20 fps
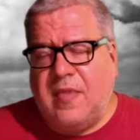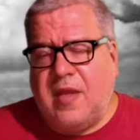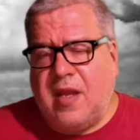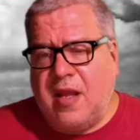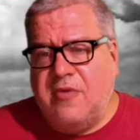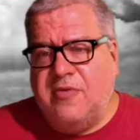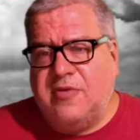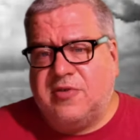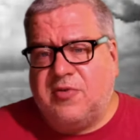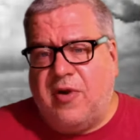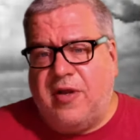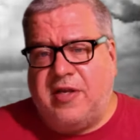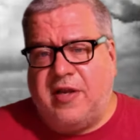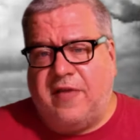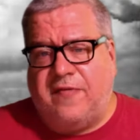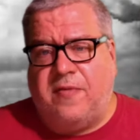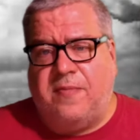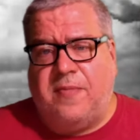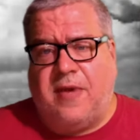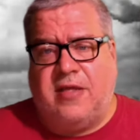It was quite
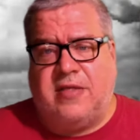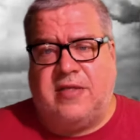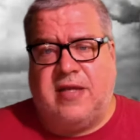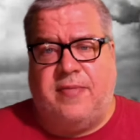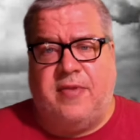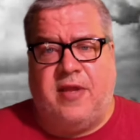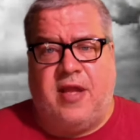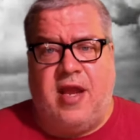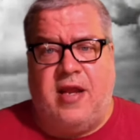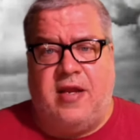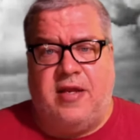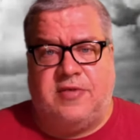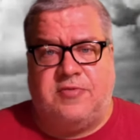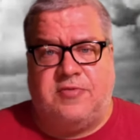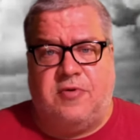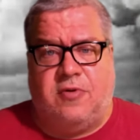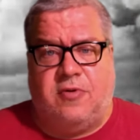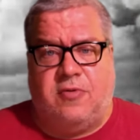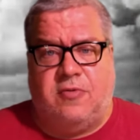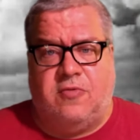different by the time the 80s
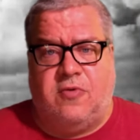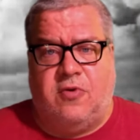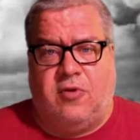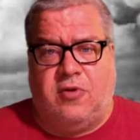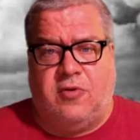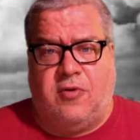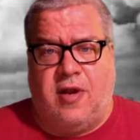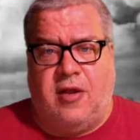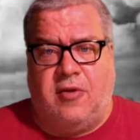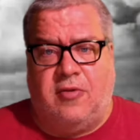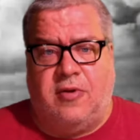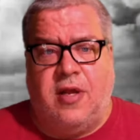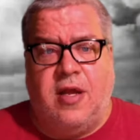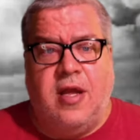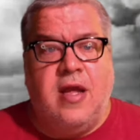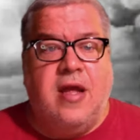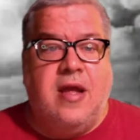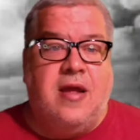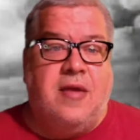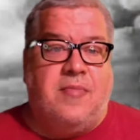rolled around.
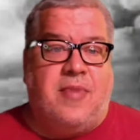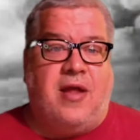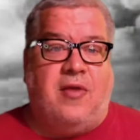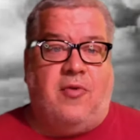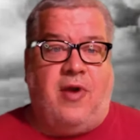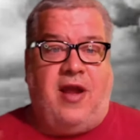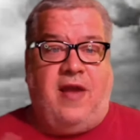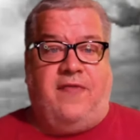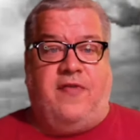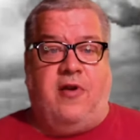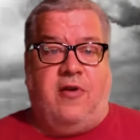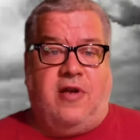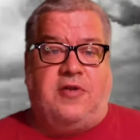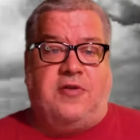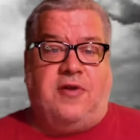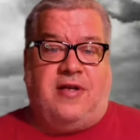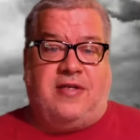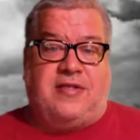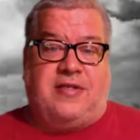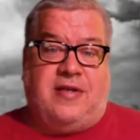By the way, if you're
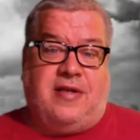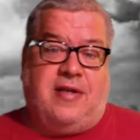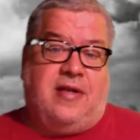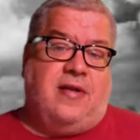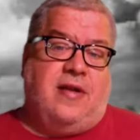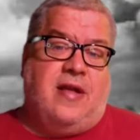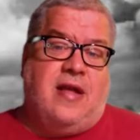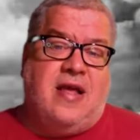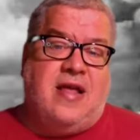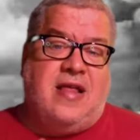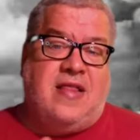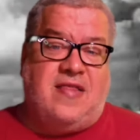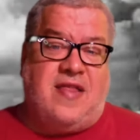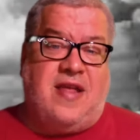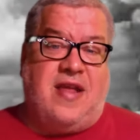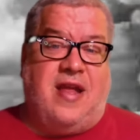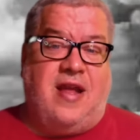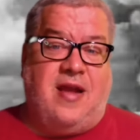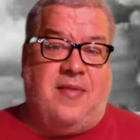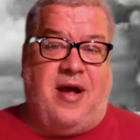interested in
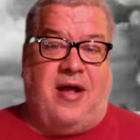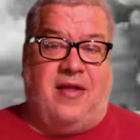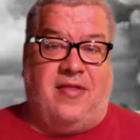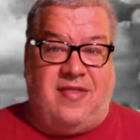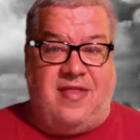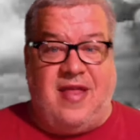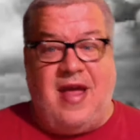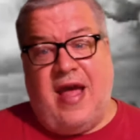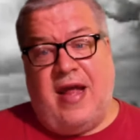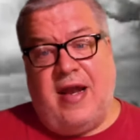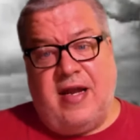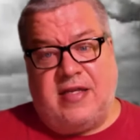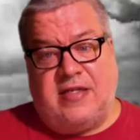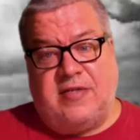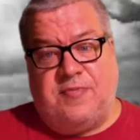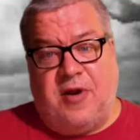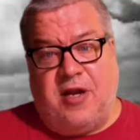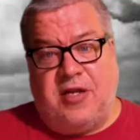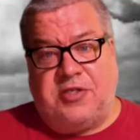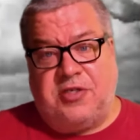thinking about that
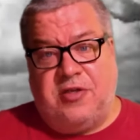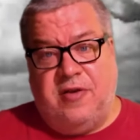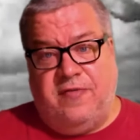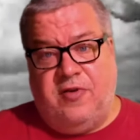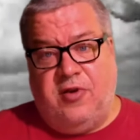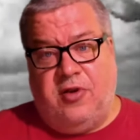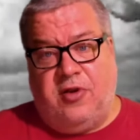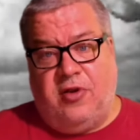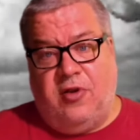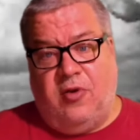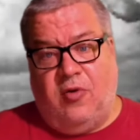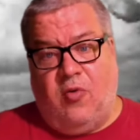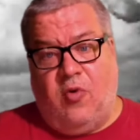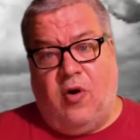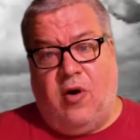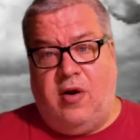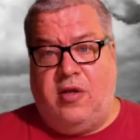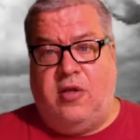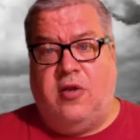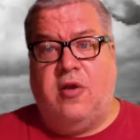expression of nuclear
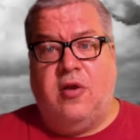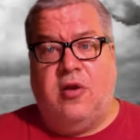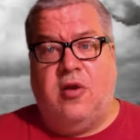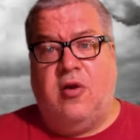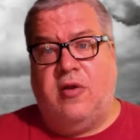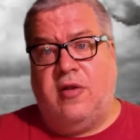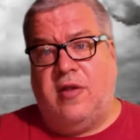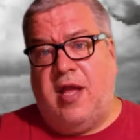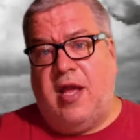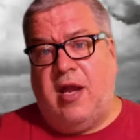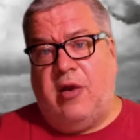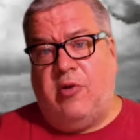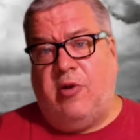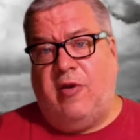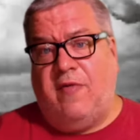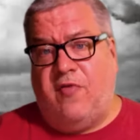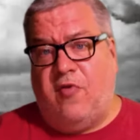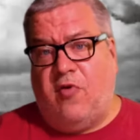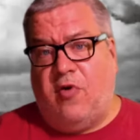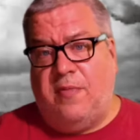war, you can go to the Henry
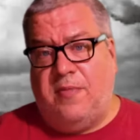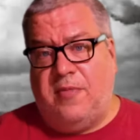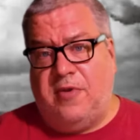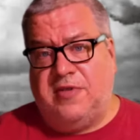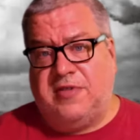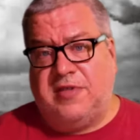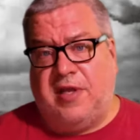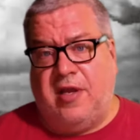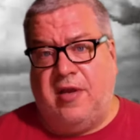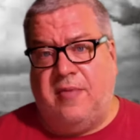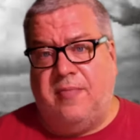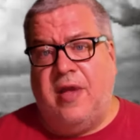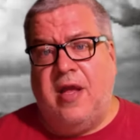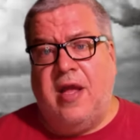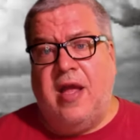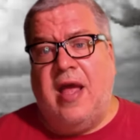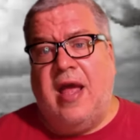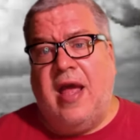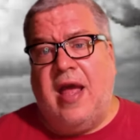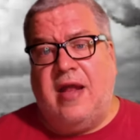Ford Museum,
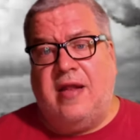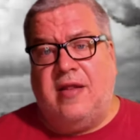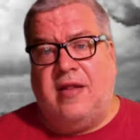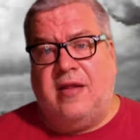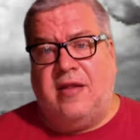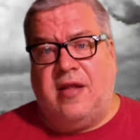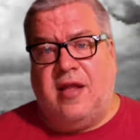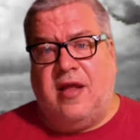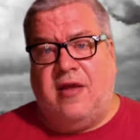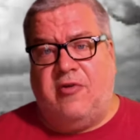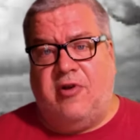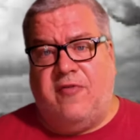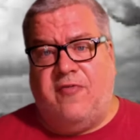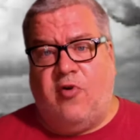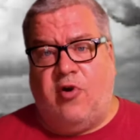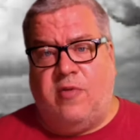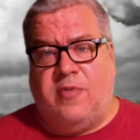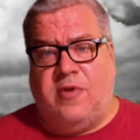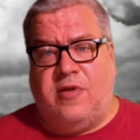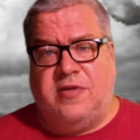and the Henry
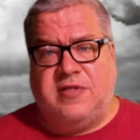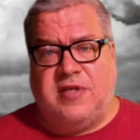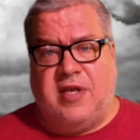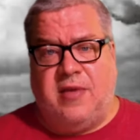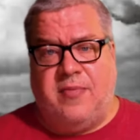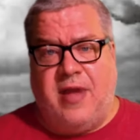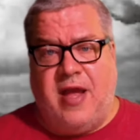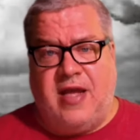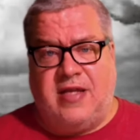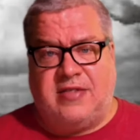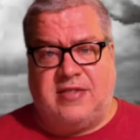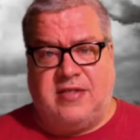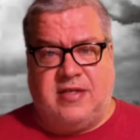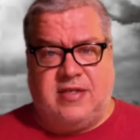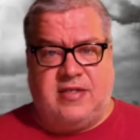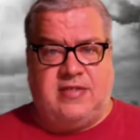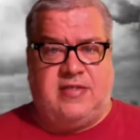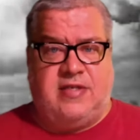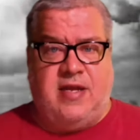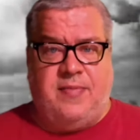Ford Museum has an
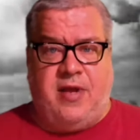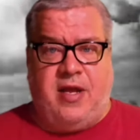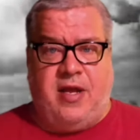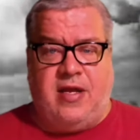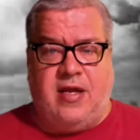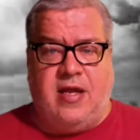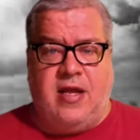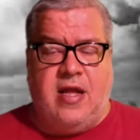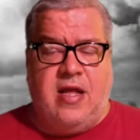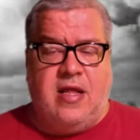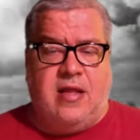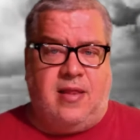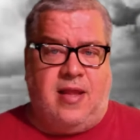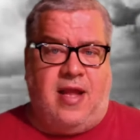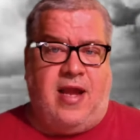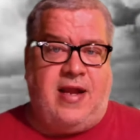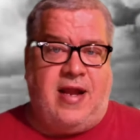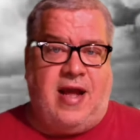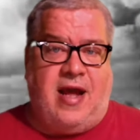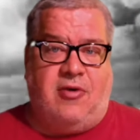exhibit
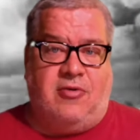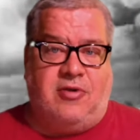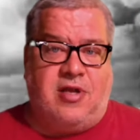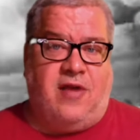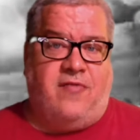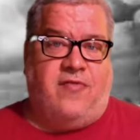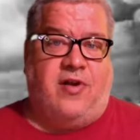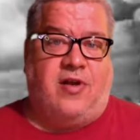laid out of a